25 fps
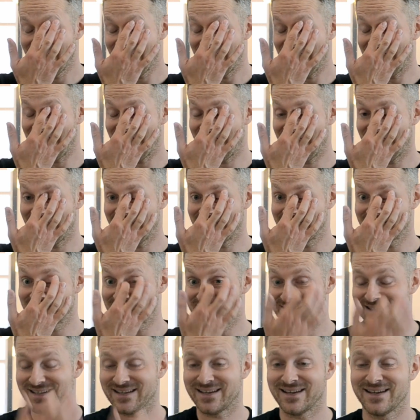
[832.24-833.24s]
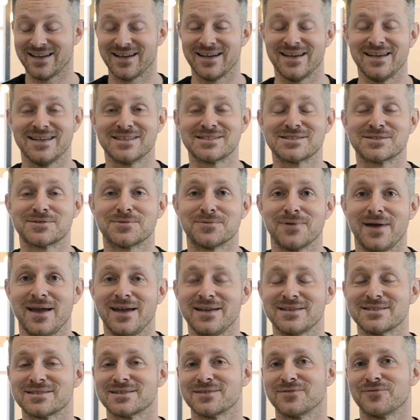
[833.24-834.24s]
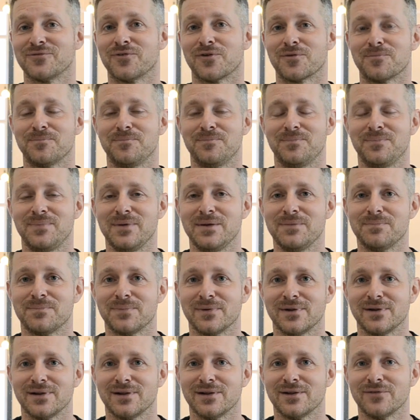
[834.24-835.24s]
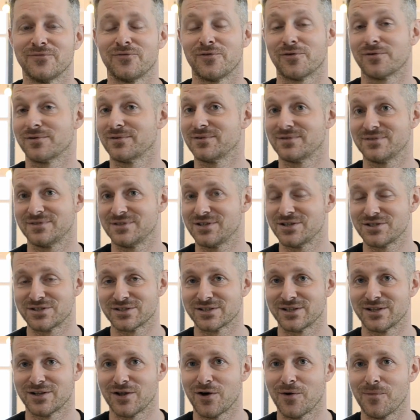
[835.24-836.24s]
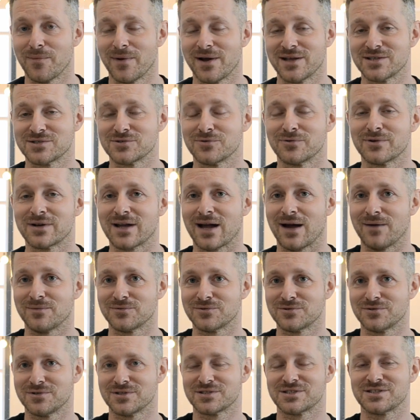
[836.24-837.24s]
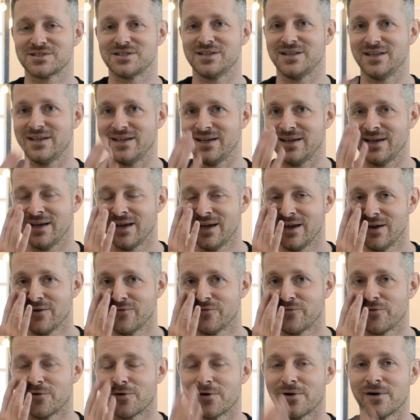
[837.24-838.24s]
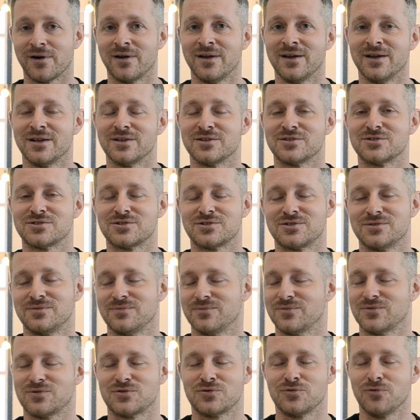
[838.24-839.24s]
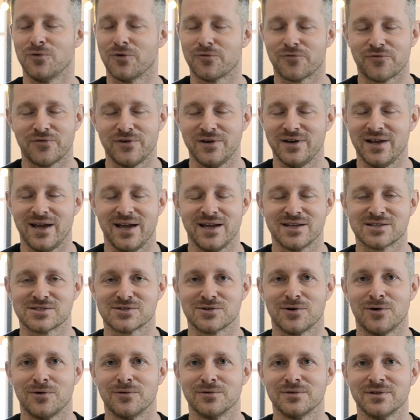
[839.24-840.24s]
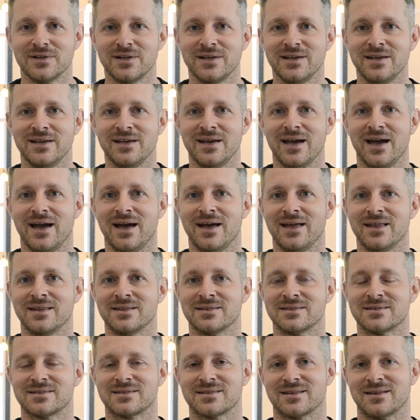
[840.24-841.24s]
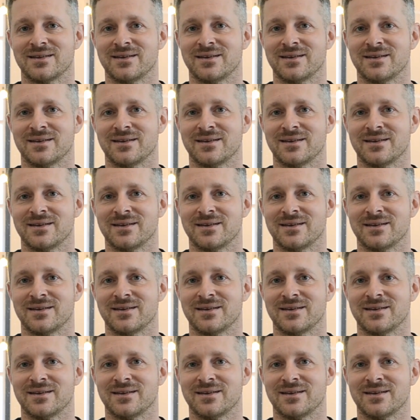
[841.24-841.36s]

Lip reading: And it's great for people, for digital nomads who come to the city for 2 or 3 days only and